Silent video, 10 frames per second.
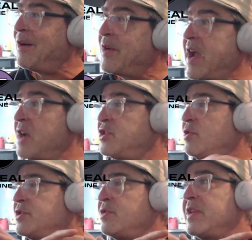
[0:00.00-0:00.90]
Okay, I
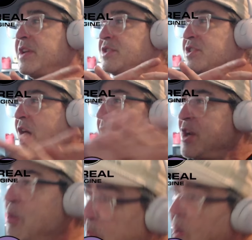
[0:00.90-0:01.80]
showed you the
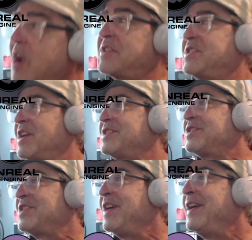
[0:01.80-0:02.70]
entire
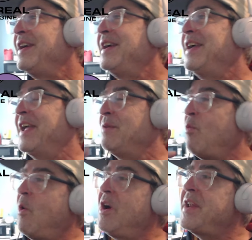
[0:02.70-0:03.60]
process
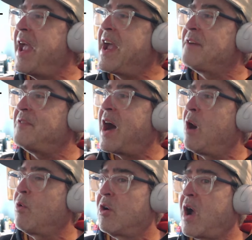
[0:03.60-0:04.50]
in 1/2
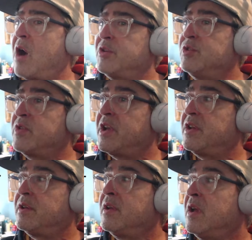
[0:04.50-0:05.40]
hour, how you
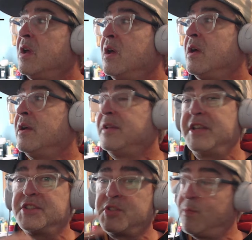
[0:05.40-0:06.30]
can
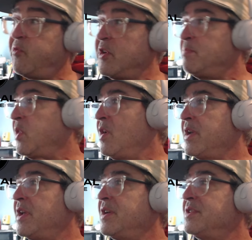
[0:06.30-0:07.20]
get some free
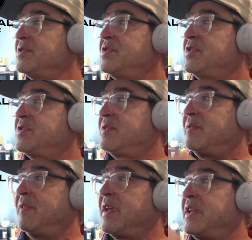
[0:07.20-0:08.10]
plugins
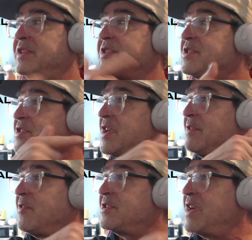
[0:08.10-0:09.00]
and get this thing
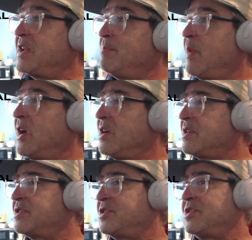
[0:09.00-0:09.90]
for
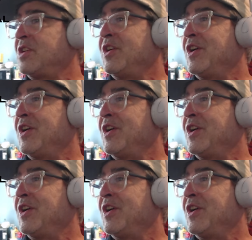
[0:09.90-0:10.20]
$10.